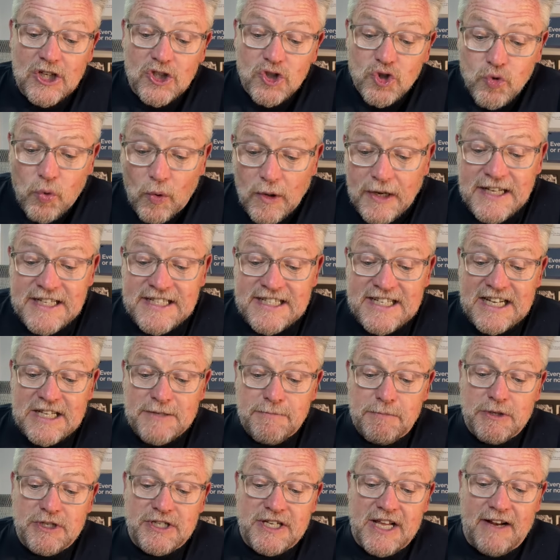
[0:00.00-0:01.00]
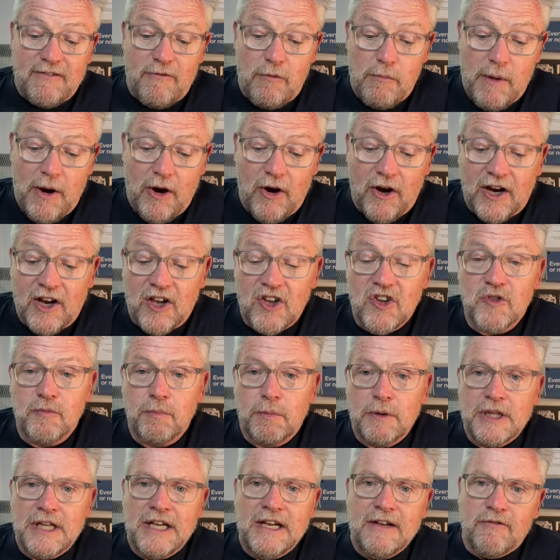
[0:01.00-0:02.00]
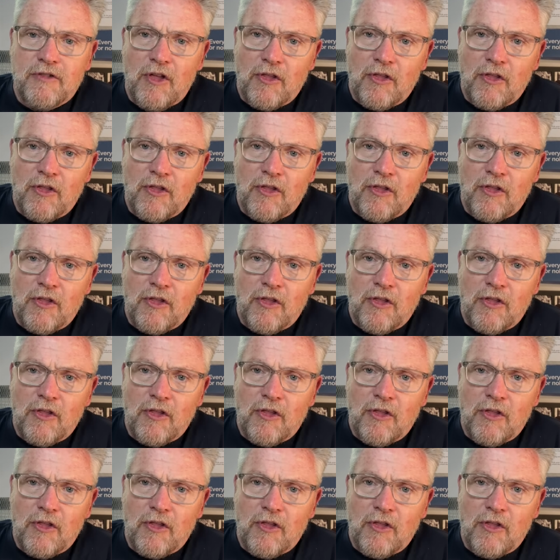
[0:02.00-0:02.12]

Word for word: 26% of Americans believe